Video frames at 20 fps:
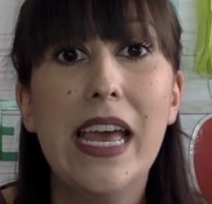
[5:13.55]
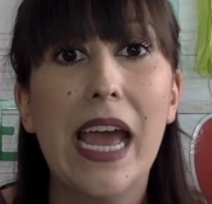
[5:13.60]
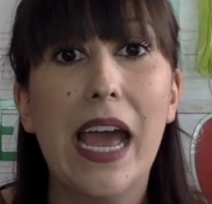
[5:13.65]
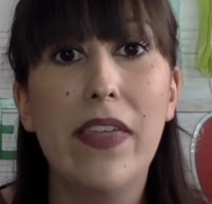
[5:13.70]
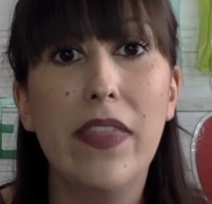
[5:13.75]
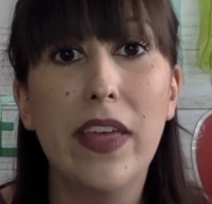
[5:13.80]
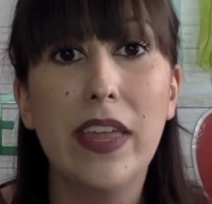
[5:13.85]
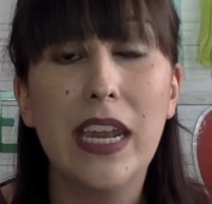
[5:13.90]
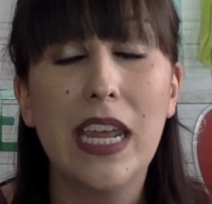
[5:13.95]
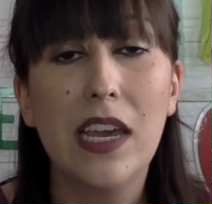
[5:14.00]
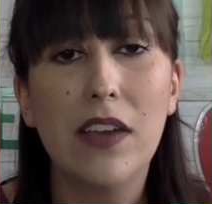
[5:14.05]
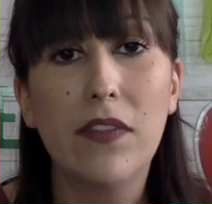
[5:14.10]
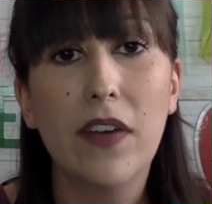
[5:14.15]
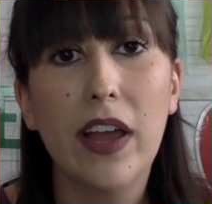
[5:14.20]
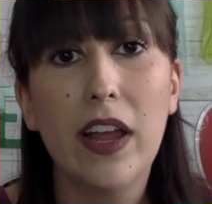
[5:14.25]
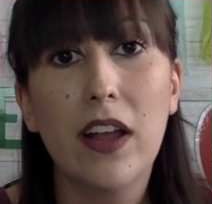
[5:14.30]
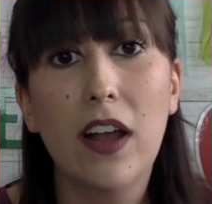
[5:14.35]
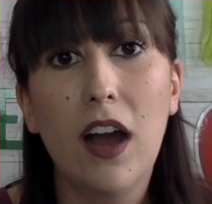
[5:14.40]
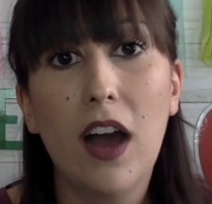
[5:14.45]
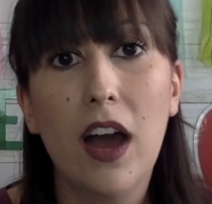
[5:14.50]
And then if
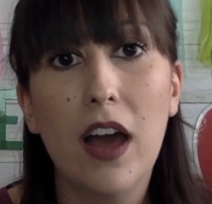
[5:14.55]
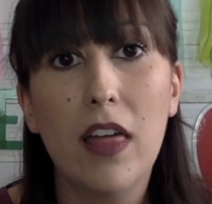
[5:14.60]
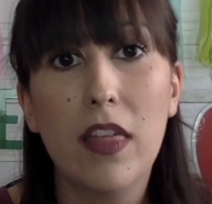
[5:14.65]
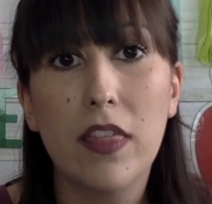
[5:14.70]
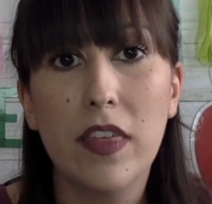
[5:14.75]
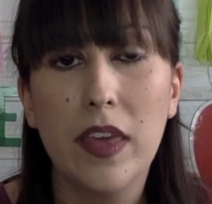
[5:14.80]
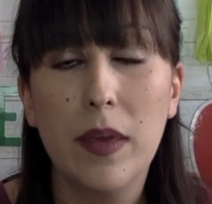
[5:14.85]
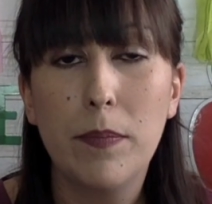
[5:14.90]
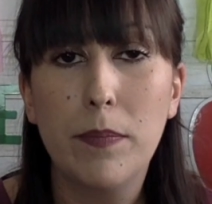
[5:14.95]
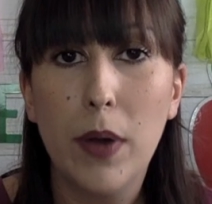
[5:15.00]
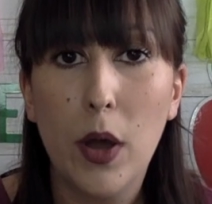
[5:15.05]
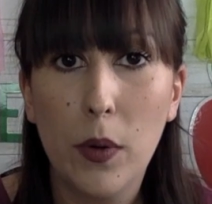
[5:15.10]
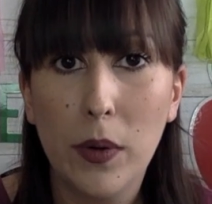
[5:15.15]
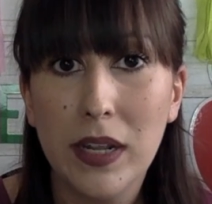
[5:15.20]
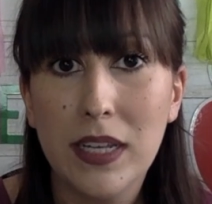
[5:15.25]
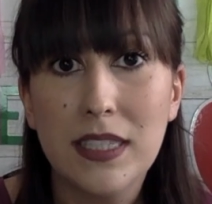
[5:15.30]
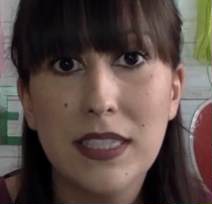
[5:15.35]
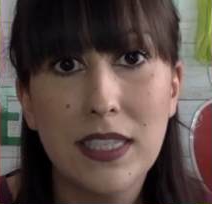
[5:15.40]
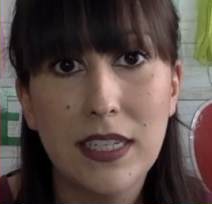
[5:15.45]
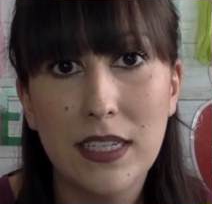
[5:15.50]
I got the
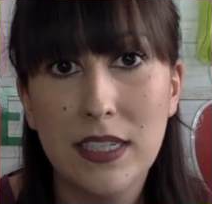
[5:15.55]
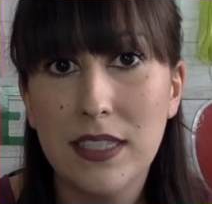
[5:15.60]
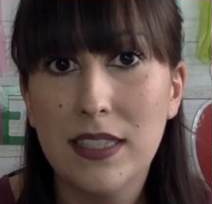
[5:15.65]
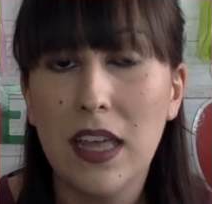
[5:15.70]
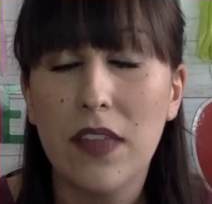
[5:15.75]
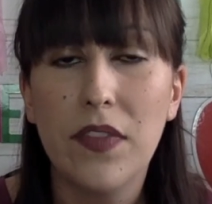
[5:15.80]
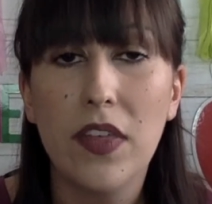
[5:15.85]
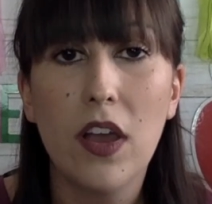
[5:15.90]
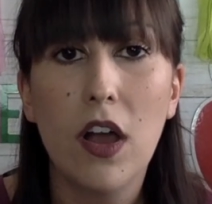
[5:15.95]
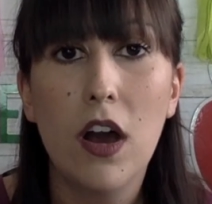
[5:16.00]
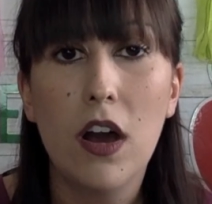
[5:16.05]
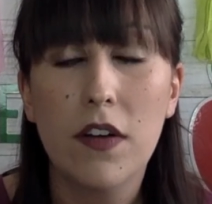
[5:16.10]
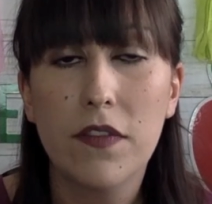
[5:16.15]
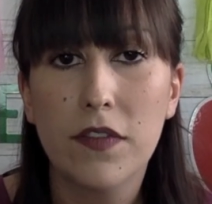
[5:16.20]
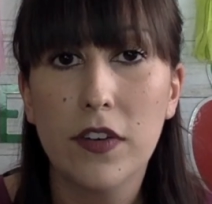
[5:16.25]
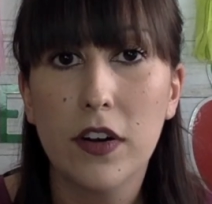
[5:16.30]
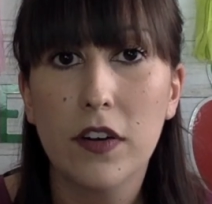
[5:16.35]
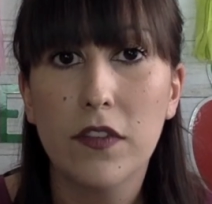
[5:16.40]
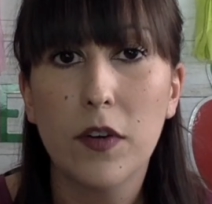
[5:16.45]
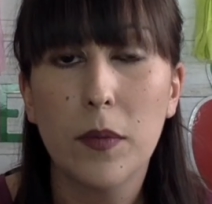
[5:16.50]
bonuses that they
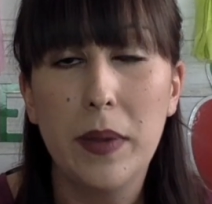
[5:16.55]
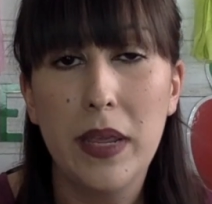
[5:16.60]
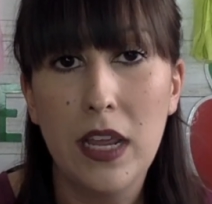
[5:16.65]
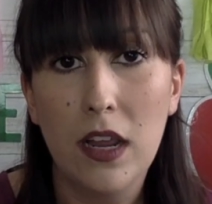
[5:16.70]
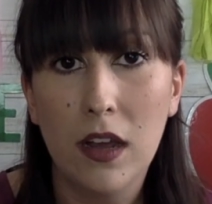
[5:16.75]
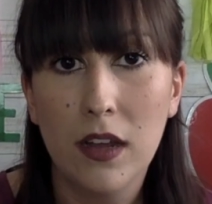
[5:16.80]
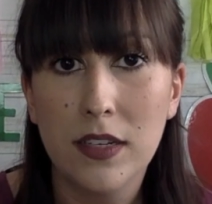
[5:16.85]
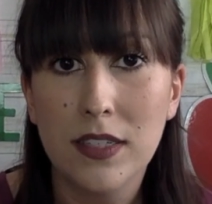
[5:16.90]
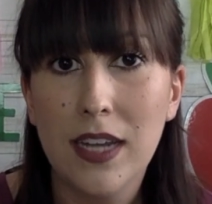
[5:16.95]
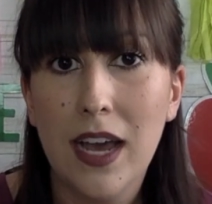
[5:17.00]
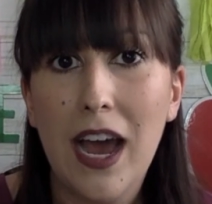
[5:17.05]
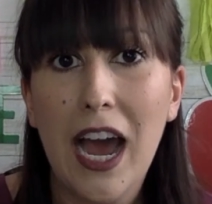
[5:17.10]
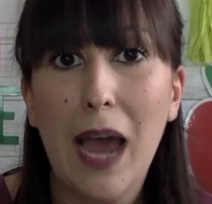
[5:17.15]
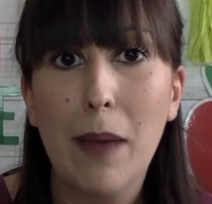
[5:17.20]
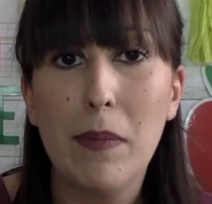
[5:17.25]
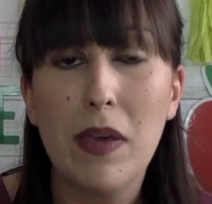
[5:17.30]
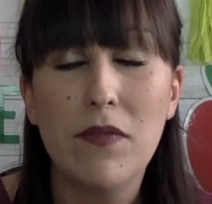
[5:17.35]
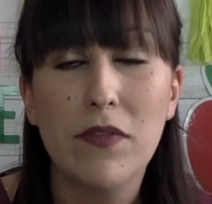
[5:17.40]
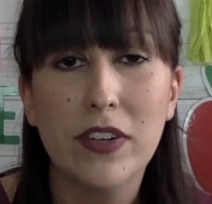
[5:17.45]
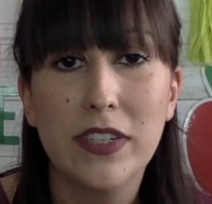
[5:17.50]
offer for being on
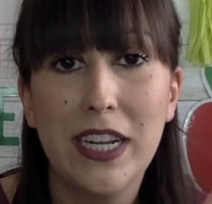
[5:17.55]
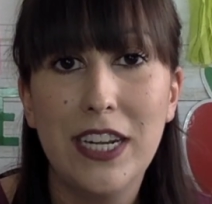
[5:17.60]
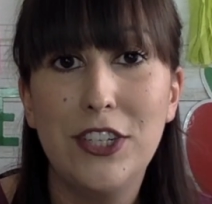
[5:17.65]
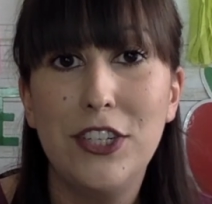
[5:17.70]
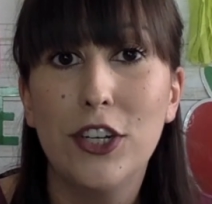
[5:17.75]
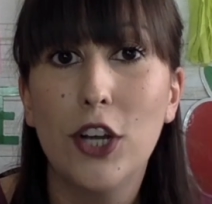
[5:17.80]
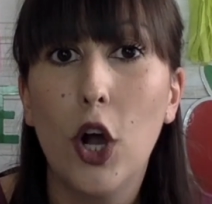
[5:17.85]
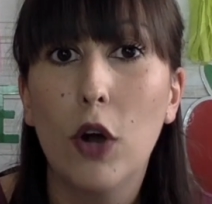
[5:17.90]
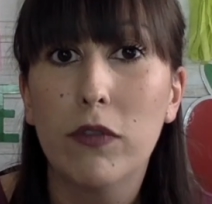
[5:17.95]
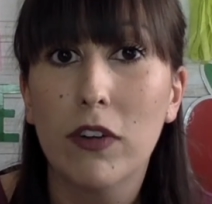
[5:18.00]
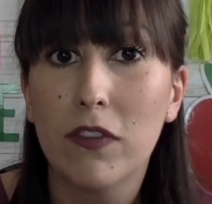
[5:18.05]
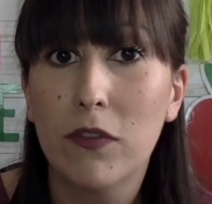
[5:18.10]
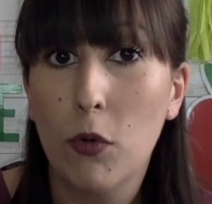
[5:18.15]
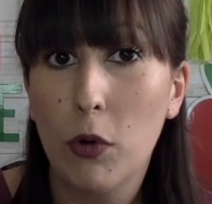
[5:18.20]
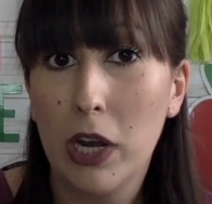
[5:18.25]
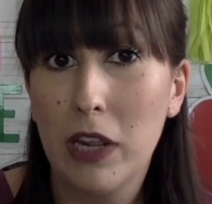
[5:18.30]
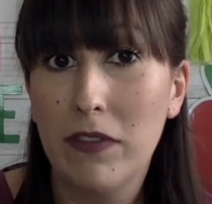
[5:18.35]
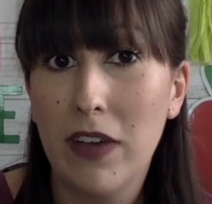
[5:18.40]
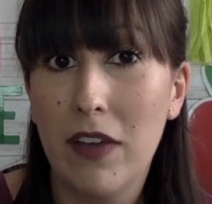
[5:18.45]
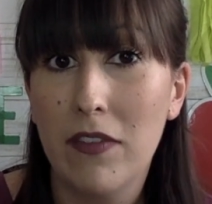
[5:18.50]
time and for teaching over
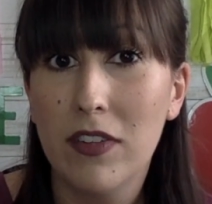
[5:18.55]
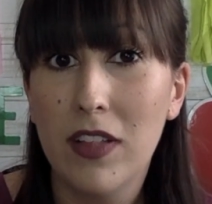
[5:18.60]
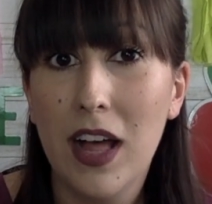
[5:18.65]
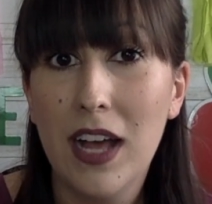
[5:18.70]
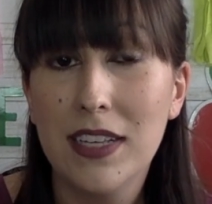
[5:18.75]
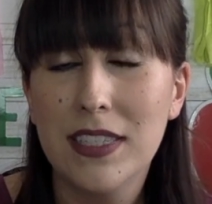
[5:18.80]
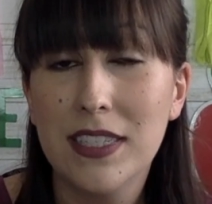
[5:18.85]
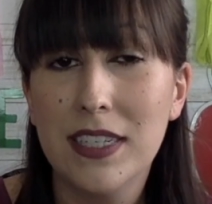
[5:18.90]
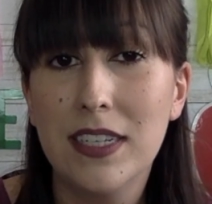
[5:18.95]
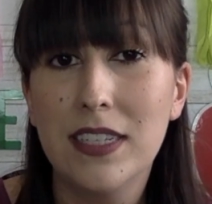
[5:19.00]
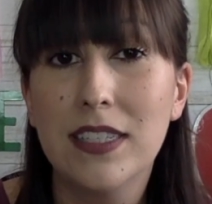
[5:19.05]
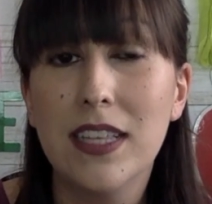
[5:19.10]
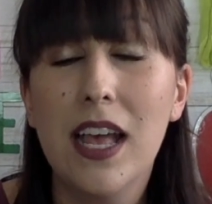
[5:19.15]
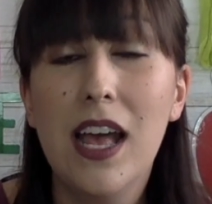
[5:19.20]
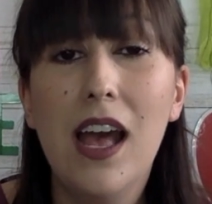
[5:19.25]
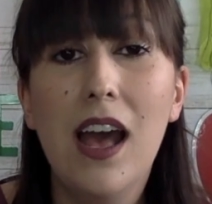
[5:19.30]
45 classes,